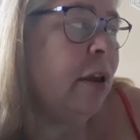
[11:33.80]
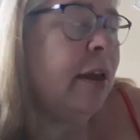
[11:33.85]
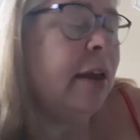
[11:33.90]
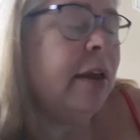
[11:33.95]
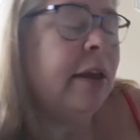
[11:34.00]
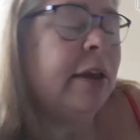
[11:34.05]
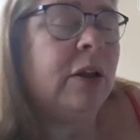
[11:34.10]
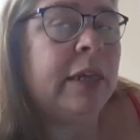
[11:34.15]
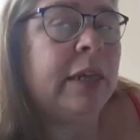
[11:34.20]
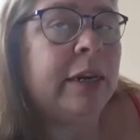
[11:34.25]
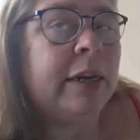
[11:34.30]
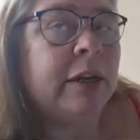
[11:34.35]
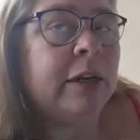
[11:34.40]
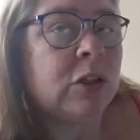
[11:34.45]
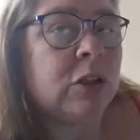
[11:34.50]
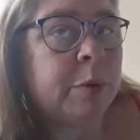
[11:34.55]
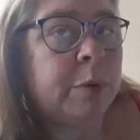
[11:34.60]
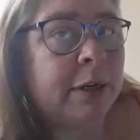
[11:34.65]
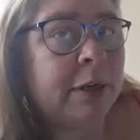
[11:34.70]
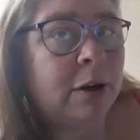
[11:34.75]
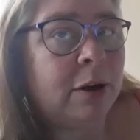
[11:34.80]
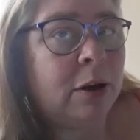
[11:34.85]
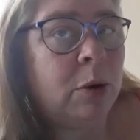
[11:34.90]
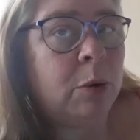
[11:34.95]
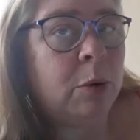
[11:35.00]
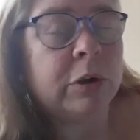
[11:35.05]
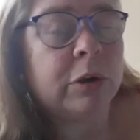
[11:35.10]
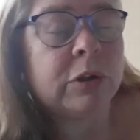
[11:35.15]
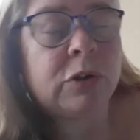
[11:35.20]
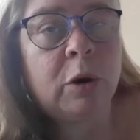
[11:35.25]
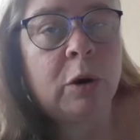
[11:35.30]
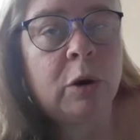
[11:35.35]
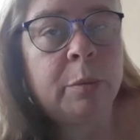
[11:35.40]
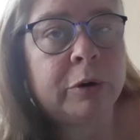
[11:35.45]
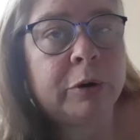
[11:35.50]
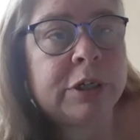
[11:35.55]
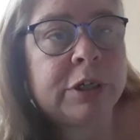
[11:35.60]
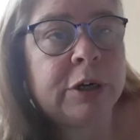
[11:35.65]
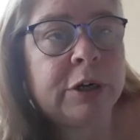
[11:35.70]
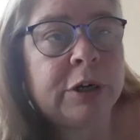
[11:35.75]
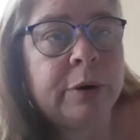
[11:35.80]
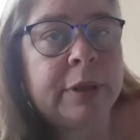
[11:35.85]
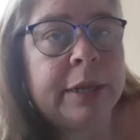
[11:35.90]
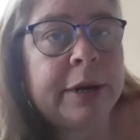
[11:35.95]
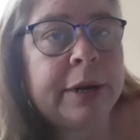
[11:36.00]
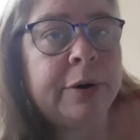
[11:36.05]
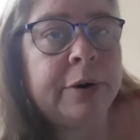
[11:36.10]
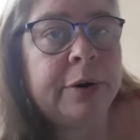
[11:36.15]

He'll eat a Sweet and Low or a Starburst here and there.